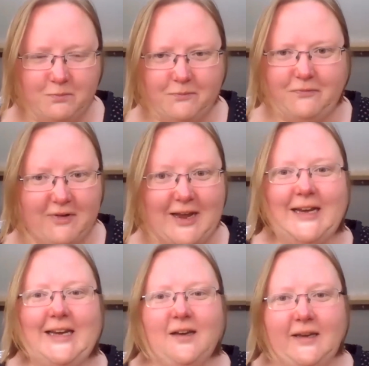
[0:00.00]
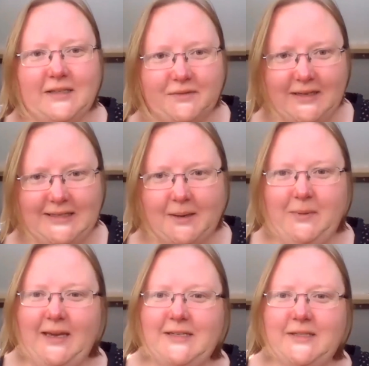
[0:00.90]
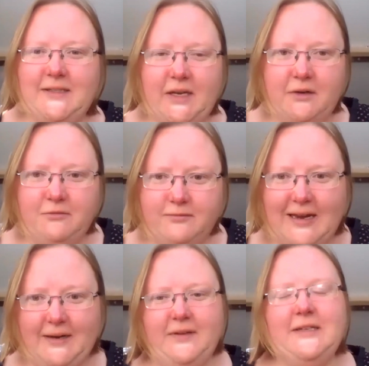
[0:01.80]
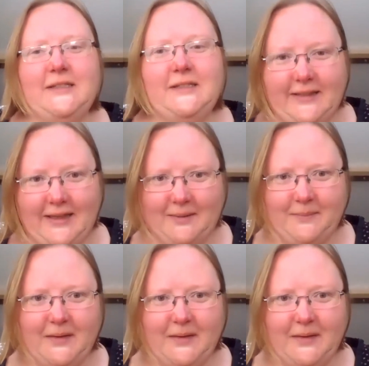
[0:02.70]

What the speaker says: really like to read applications that are relevant to them